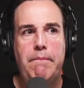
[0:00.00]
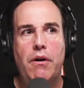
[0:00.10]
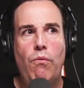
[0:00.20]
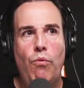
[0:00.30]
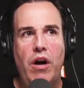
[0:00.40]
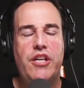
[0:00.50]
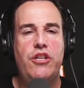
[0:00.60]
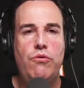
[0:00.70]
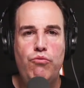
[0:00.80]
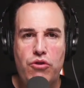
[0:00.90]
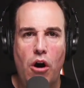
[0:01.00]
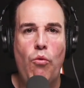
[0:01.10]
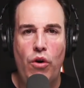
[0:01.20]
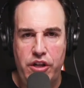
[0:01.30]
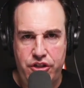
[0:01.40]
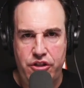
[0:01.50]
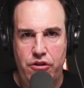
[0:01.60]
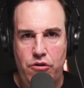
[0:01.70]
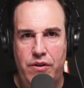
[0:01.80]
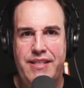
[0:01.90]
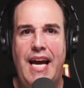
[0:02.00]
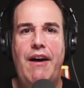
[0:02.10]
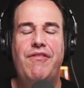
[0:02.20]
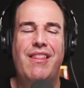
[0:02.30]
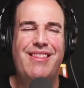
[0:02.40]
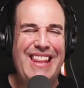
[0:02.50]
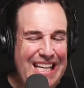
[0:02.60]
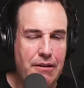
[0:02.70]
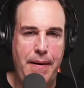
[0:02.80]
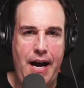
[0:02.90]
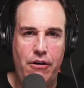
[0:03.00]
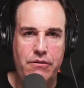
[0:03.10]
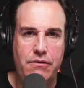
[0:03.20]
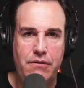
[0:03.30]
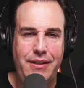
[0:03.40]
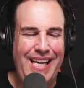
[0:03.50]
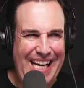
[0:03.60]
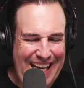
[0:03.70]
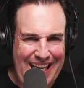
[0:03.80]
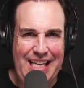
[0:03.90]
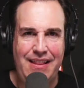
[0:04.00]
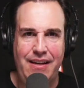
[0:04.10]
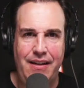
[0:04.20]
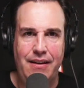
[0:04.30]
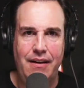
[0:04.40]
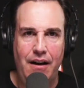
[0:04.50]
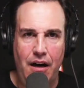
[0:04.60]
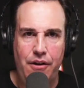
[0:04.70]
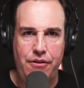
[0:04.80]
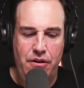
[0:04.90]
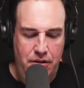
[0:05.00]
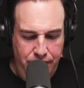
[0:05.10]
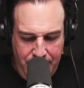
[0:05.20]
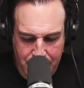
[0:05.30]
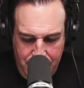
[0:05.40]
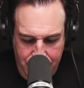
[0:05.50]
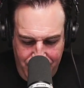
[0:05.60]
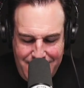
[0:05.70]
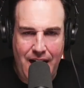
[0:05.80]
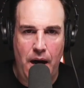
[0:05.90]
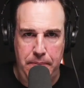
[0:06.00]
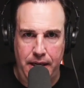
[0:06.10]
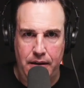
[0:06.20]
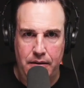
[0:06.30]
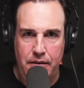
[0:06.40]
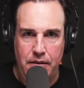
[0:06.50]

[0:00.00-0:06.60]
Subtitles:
But what you don't want to do is have to think about anything other than the topic.